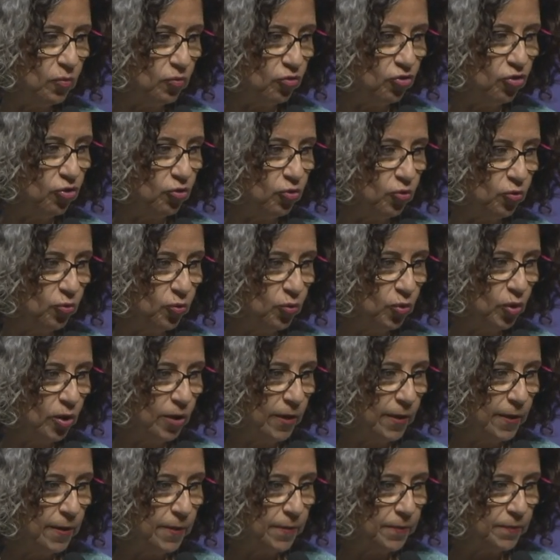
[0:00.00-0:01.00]
to
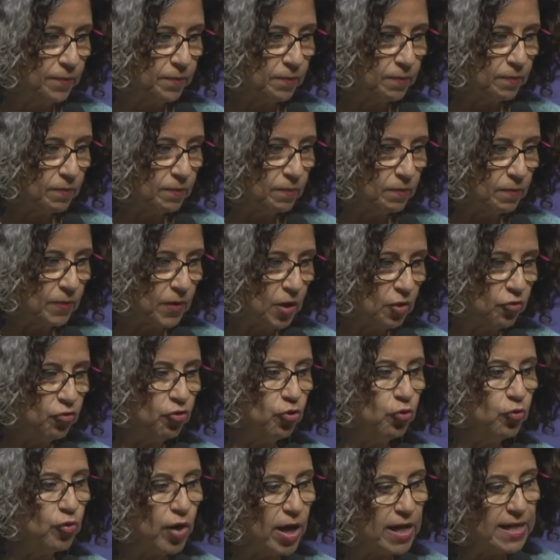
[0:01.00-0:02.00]

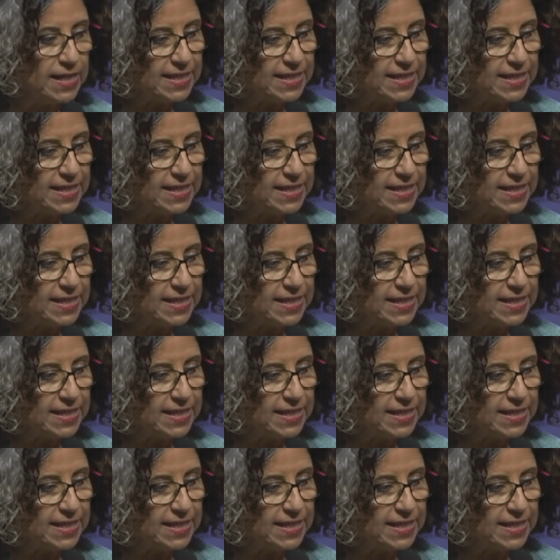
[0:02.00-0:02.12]
to write